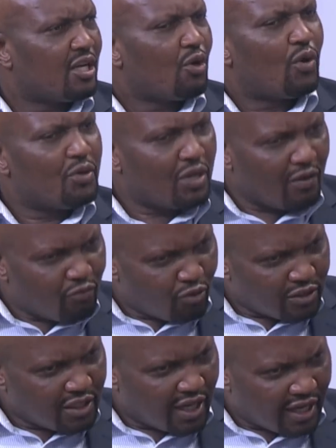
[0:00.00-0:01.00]
When you have
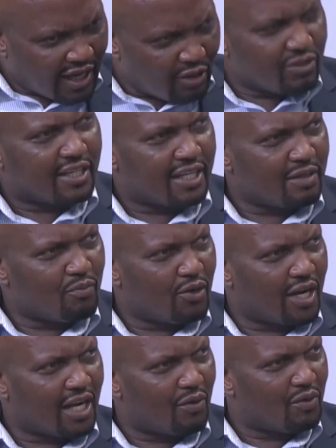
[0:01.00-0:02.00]
got a county like
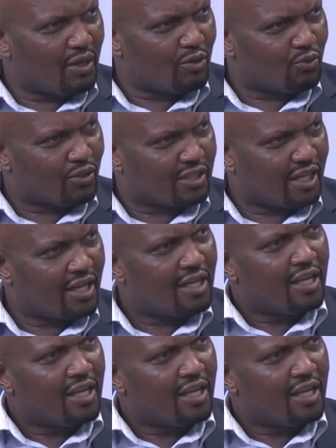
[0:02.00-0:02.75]
Murang'a without water,